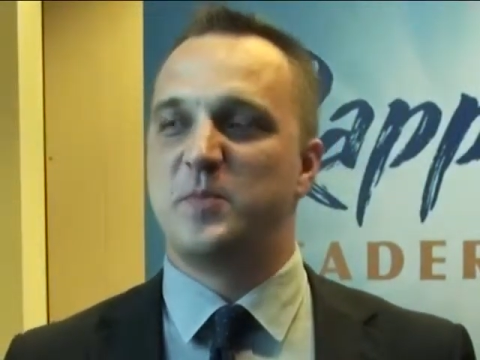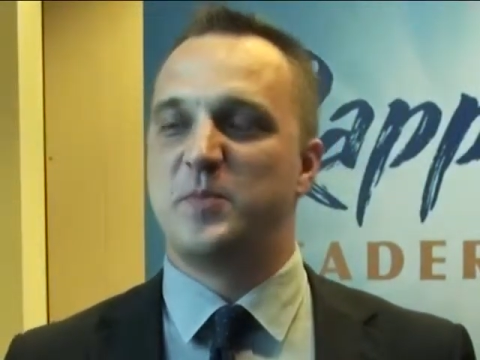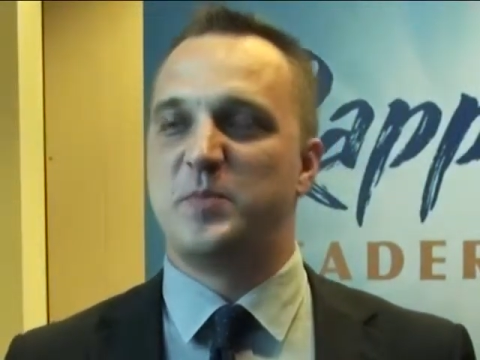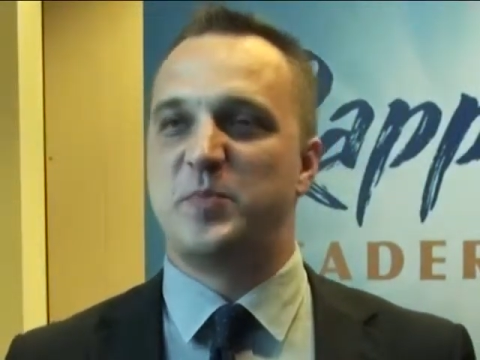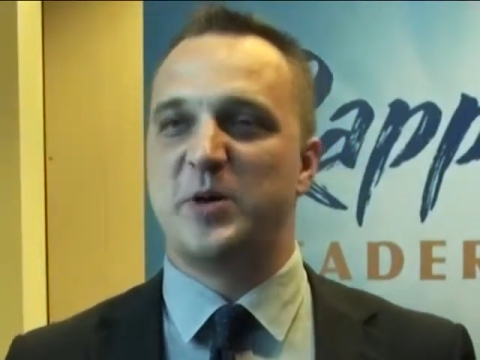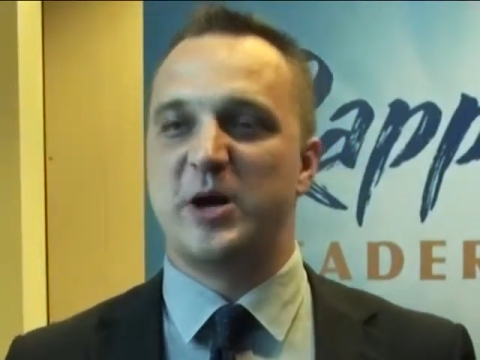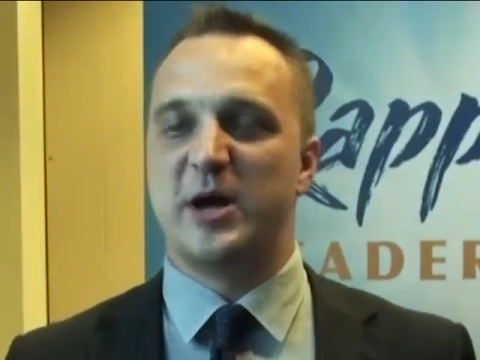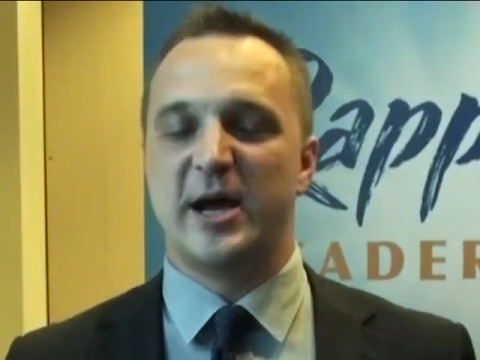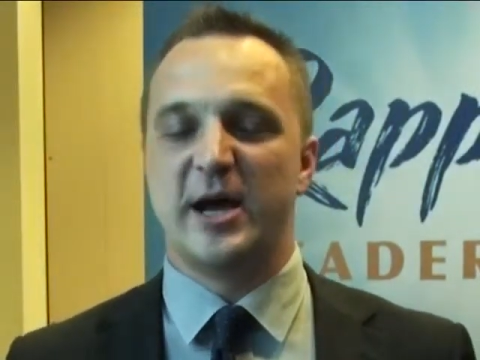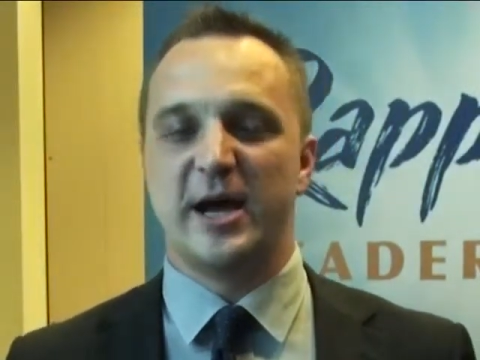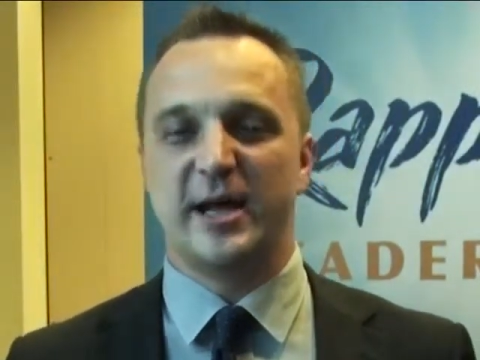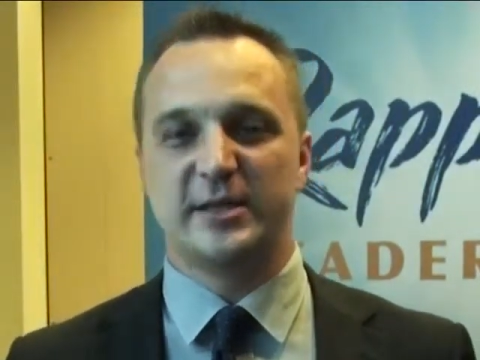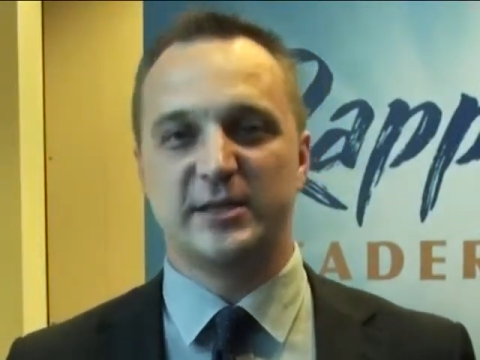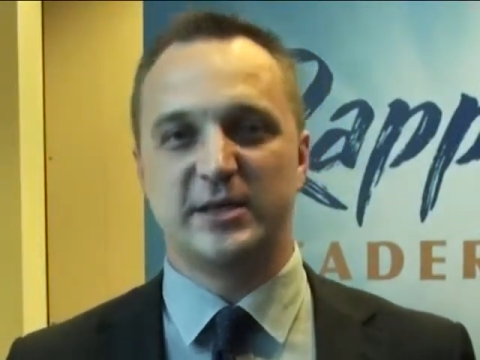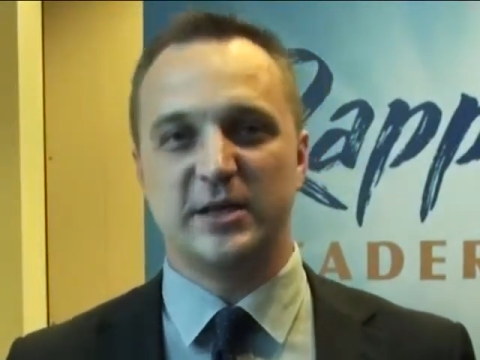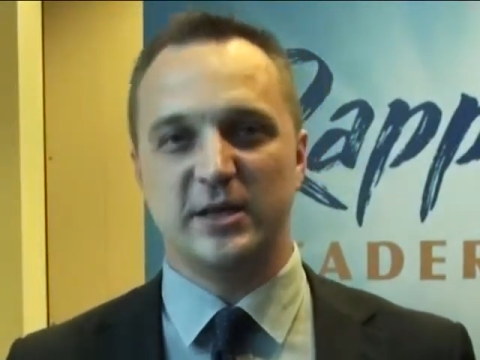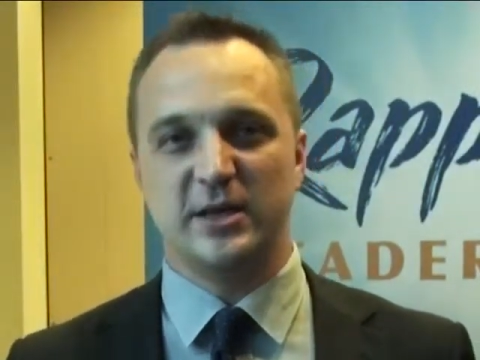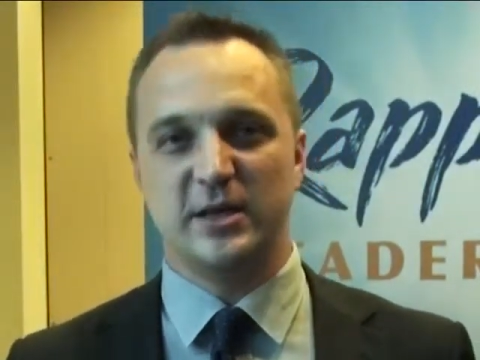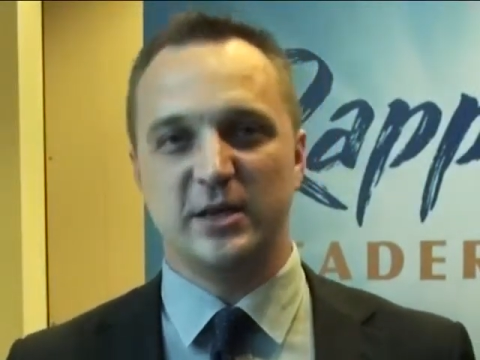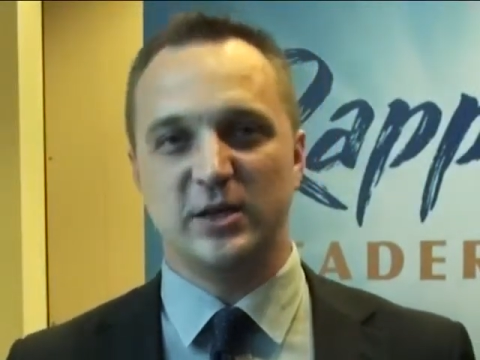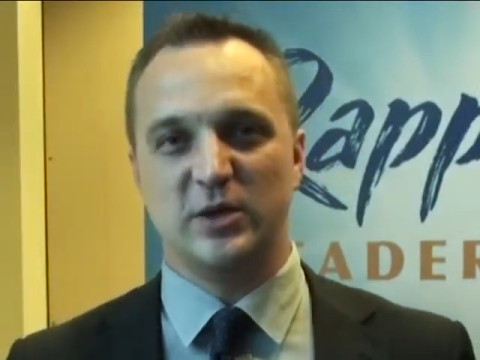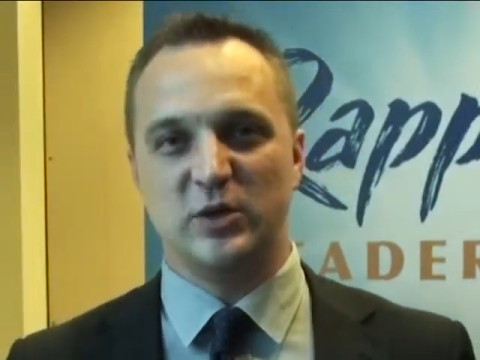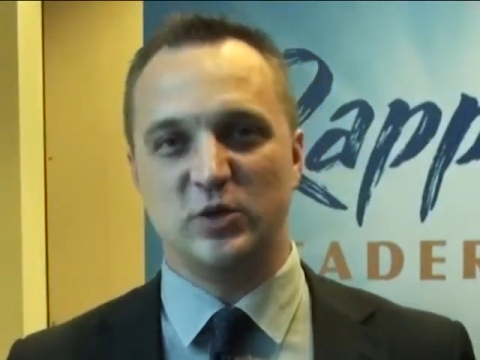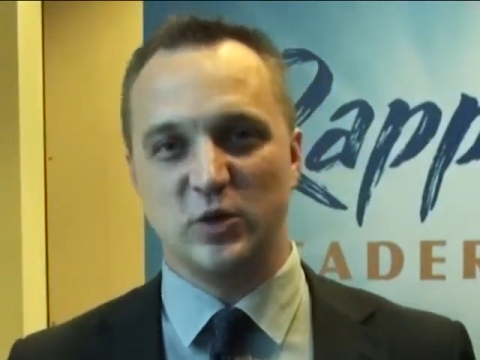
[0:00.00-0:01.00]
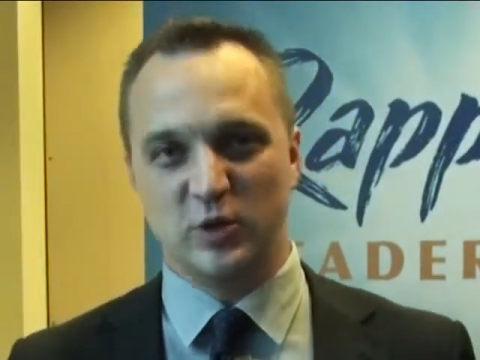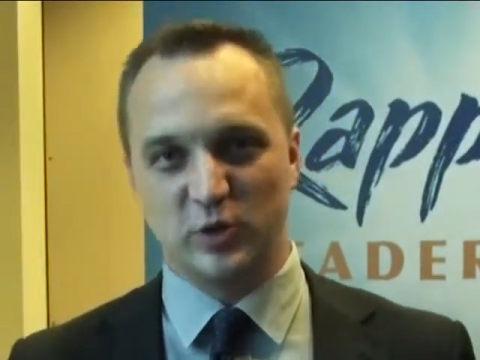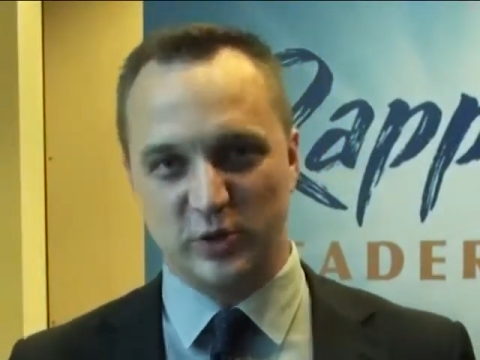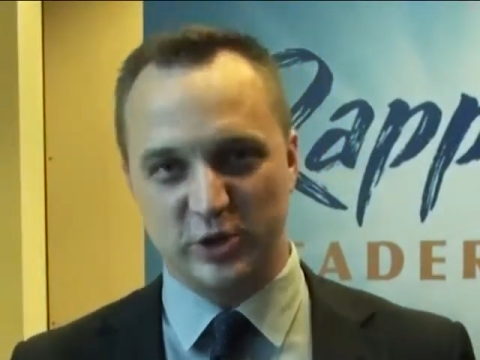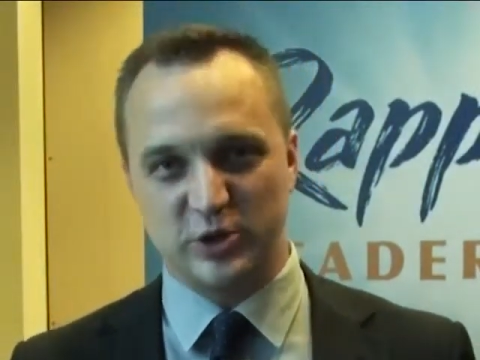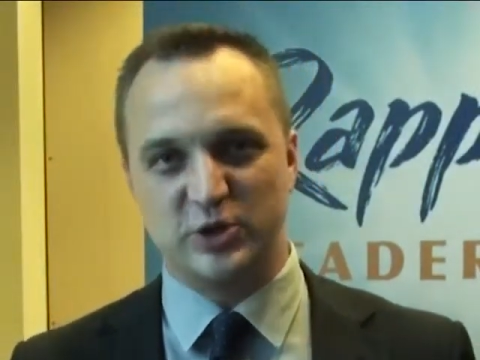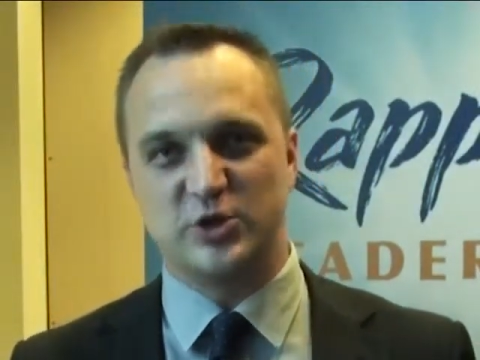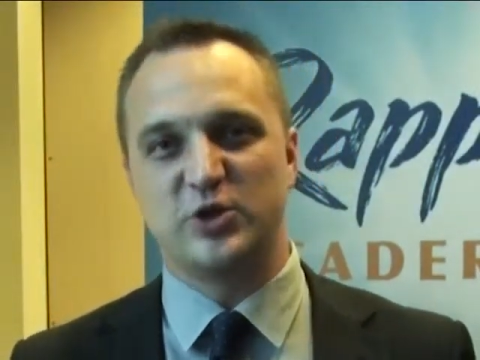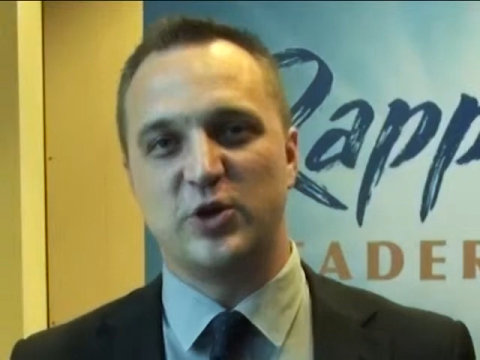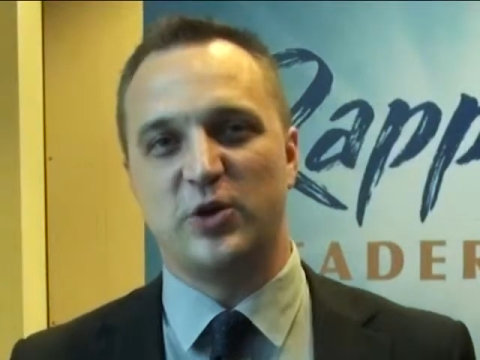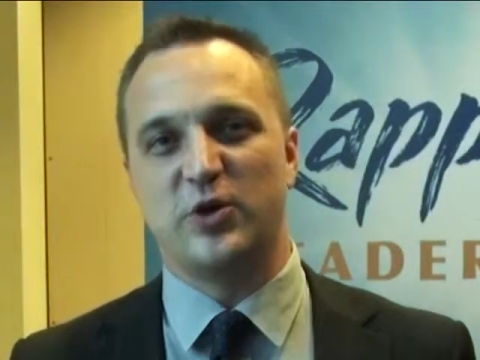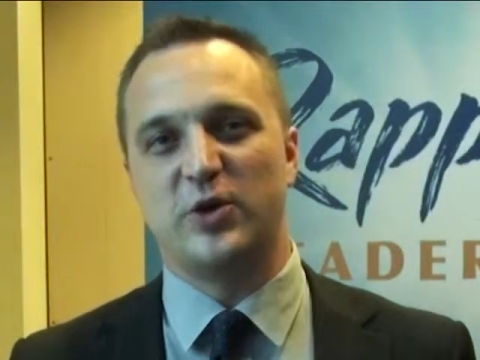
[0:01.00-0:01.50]
but you'll
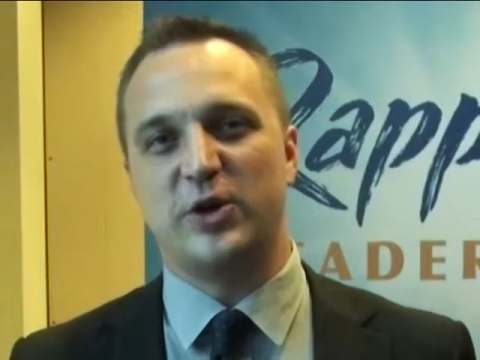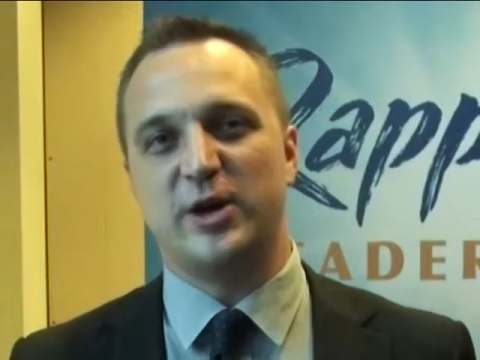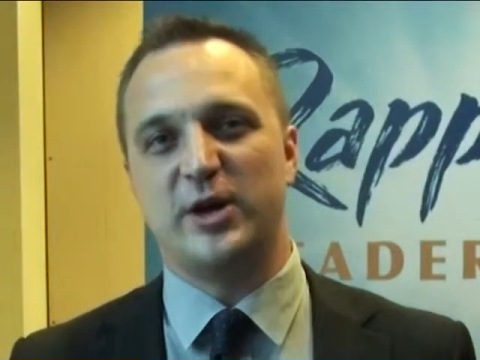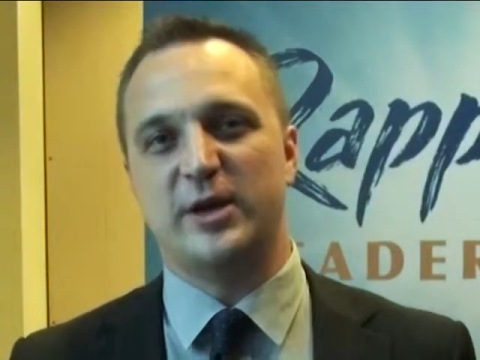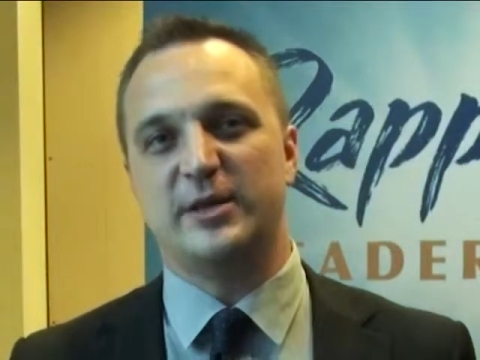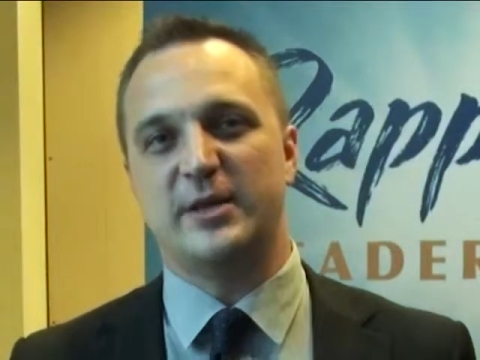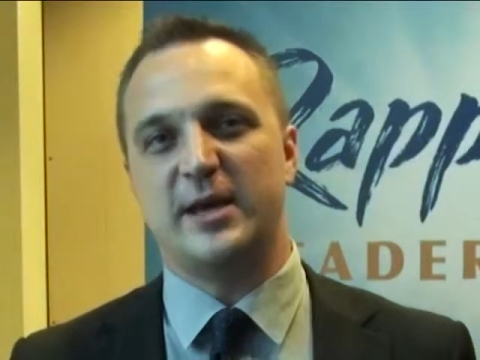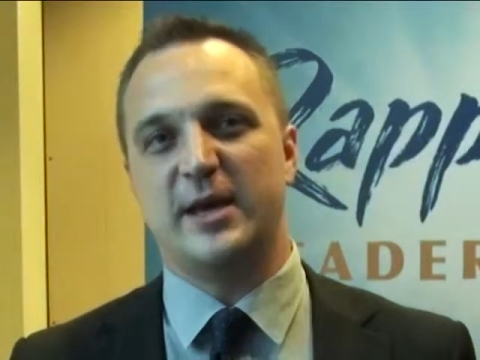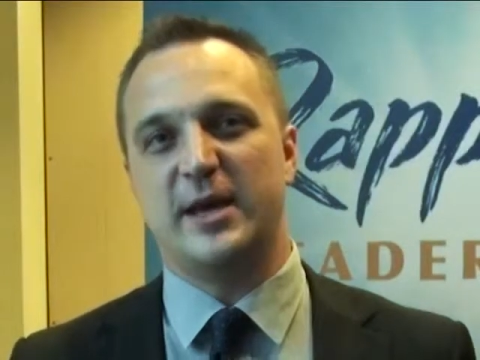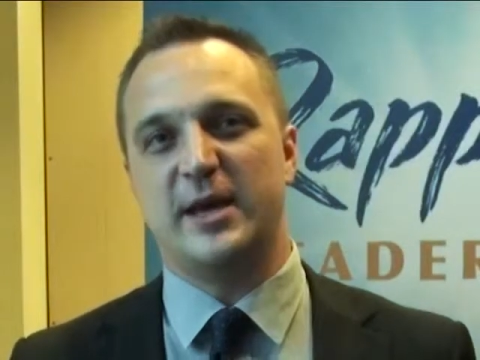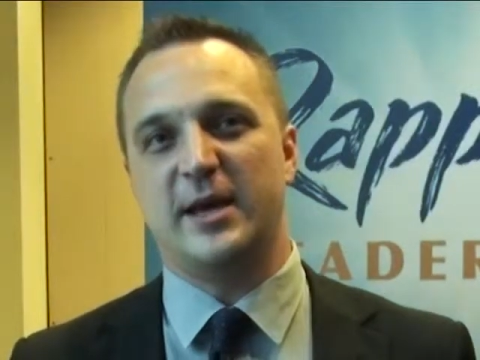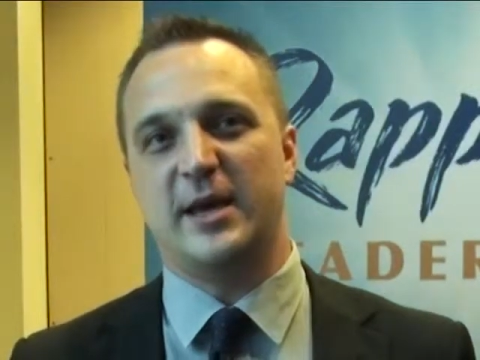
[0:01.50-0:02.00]
enjoy it,